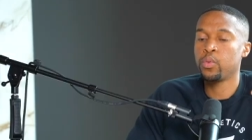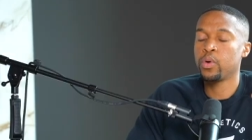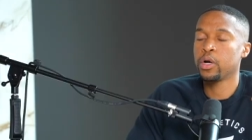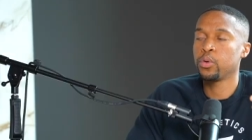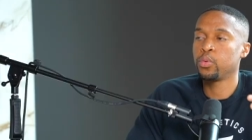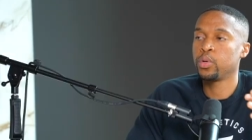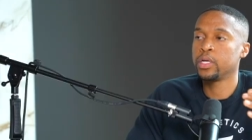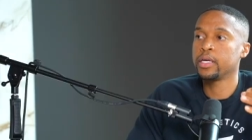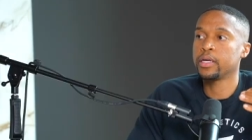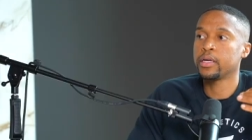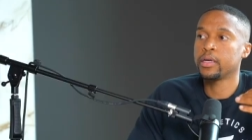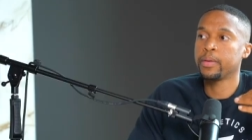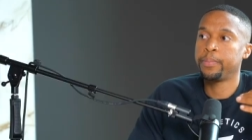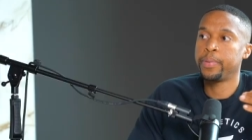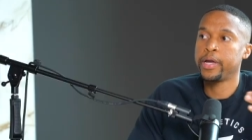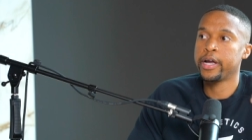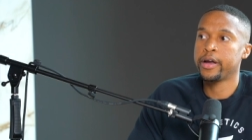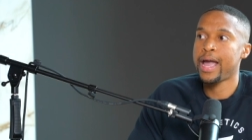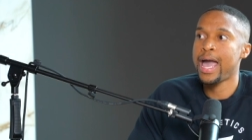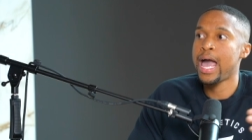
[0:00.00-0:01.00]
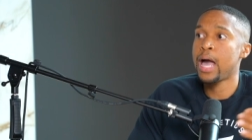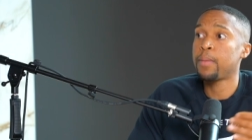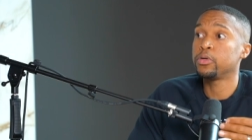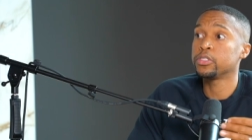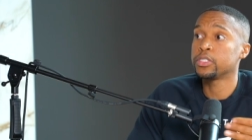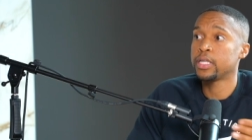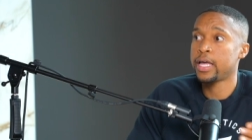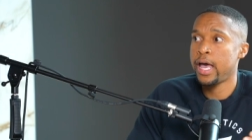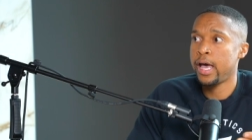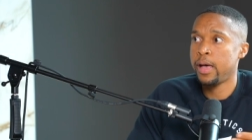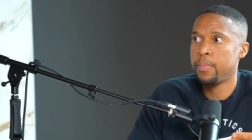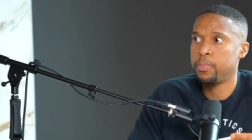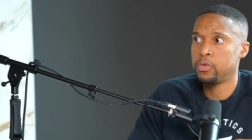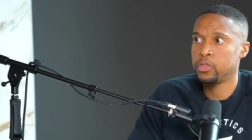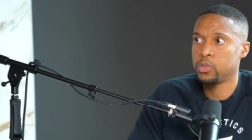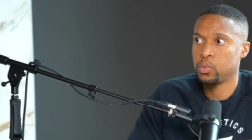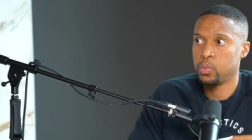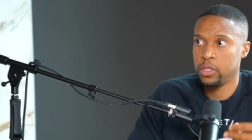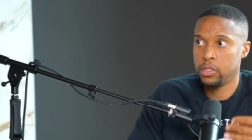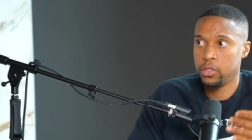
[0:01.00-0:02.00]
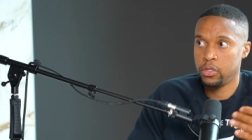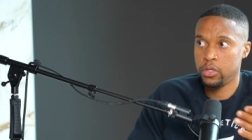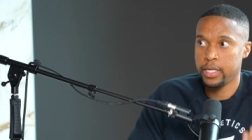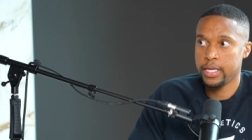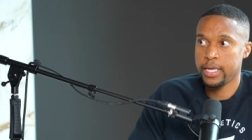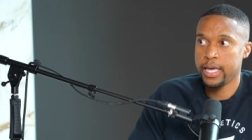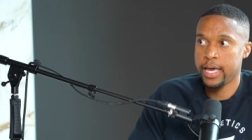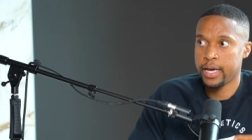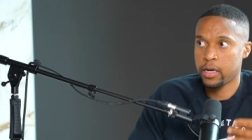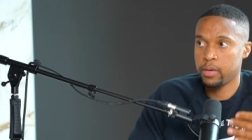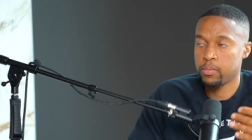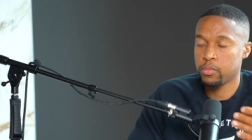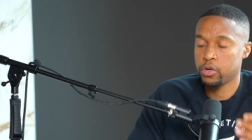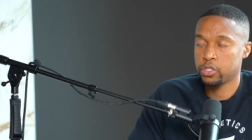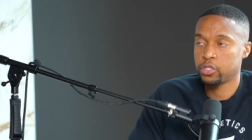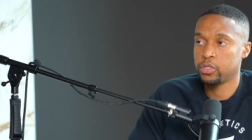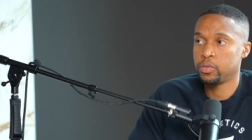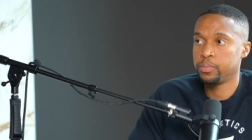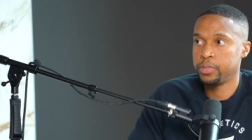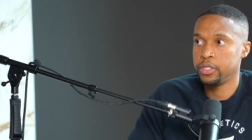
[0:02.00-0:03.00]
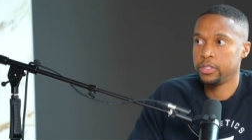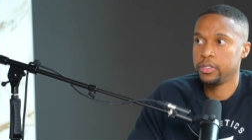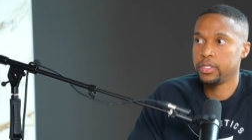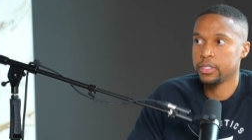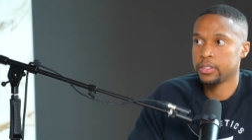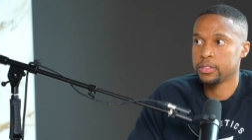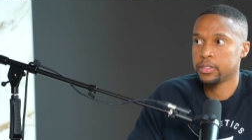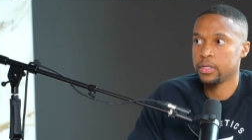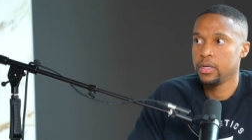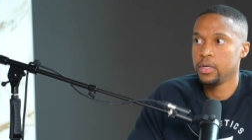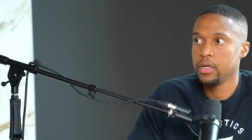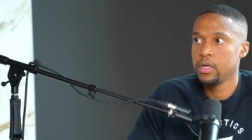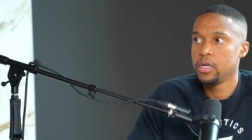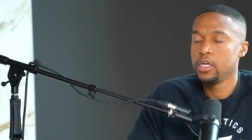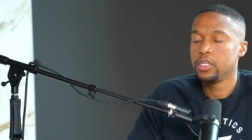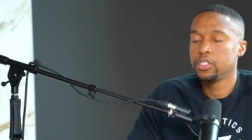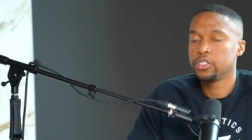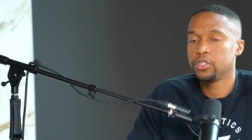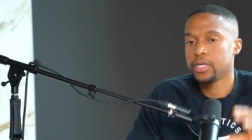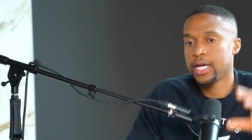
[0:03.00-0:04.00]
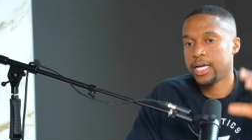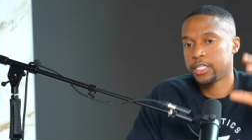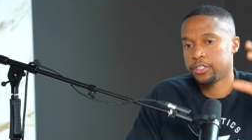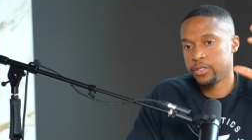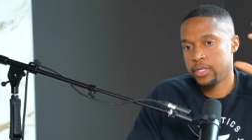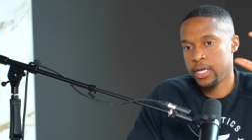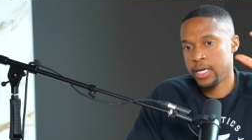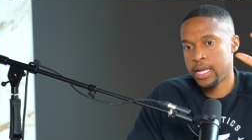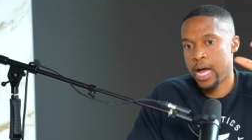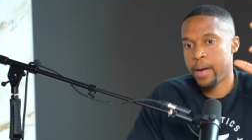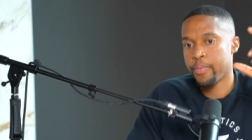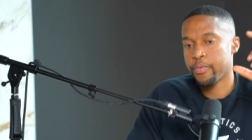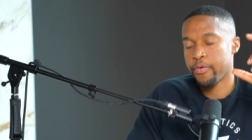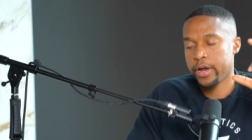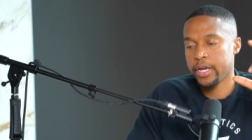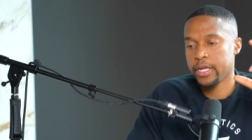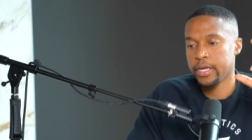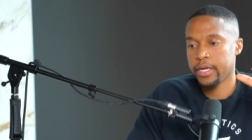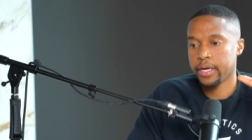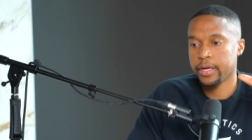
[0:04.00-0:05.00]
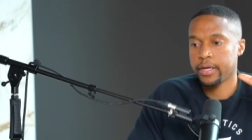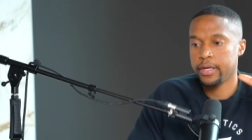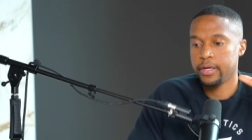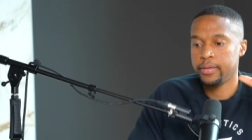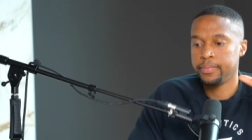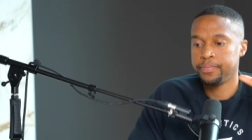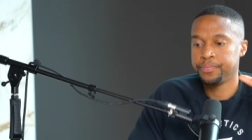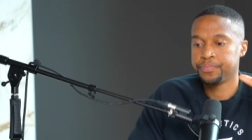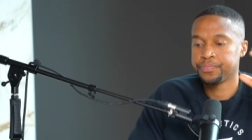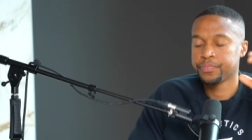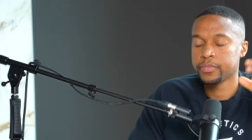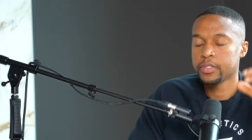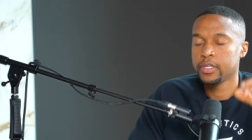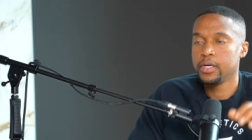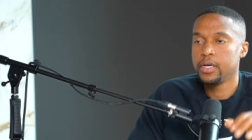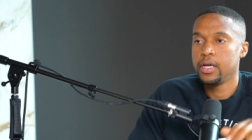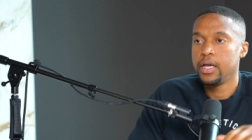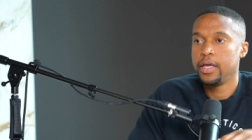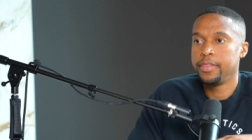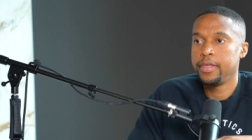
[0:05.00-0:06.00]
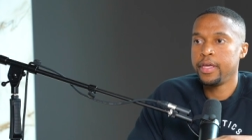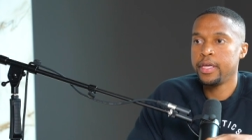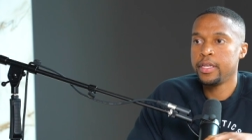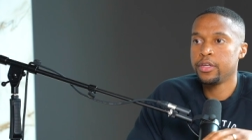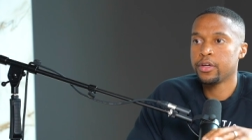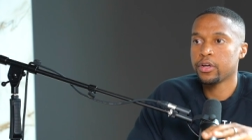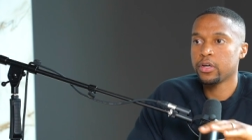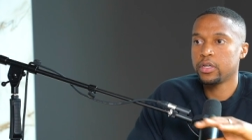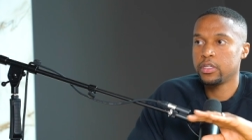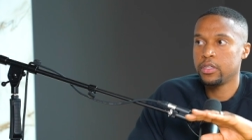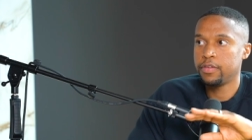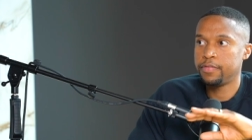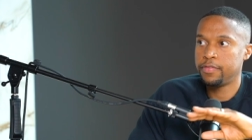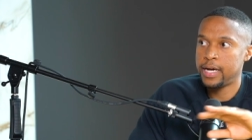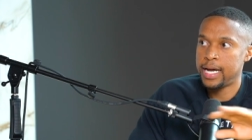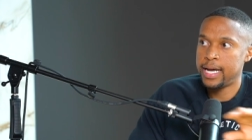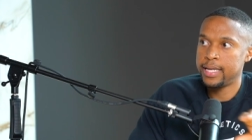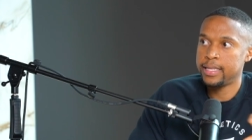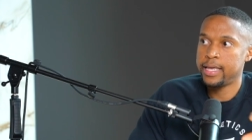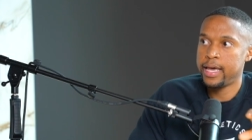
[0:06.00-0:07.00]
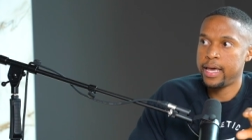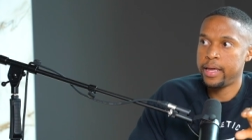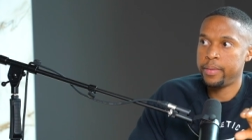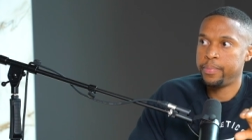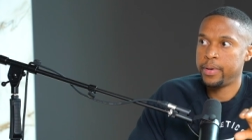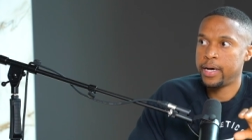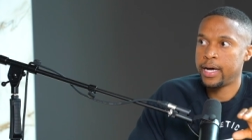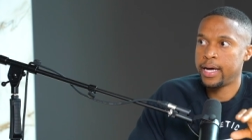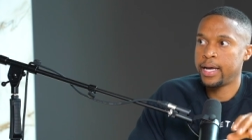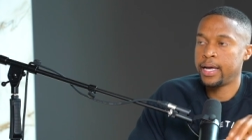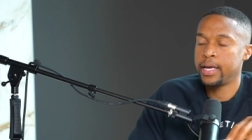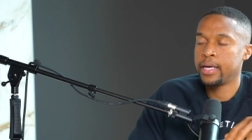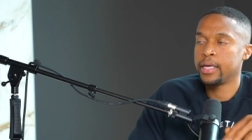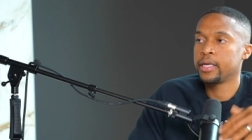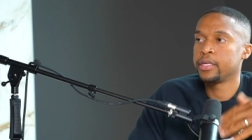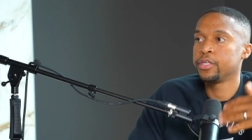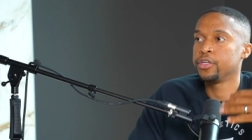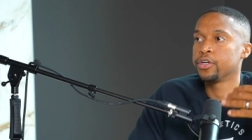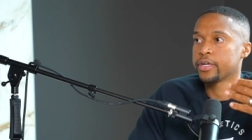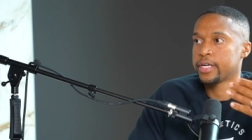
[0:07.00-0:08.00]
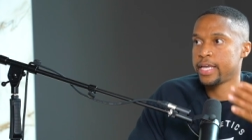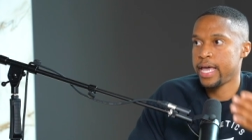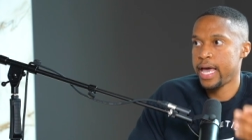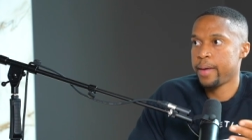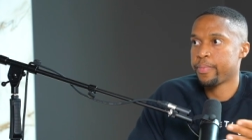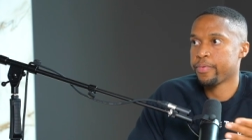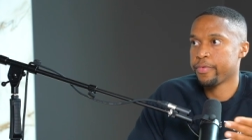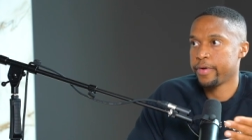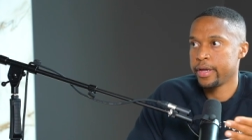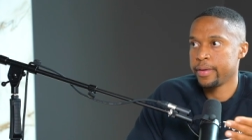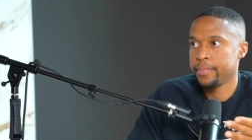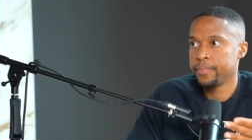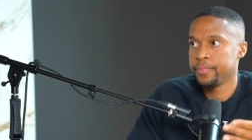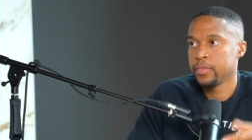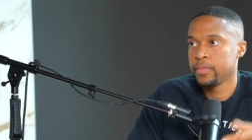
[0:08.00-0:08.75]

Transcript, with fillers: where we can compare apples to apples when looking at commercial buildings. Yep. So you got your net operating income. Then you're going to divide that by your cap rate.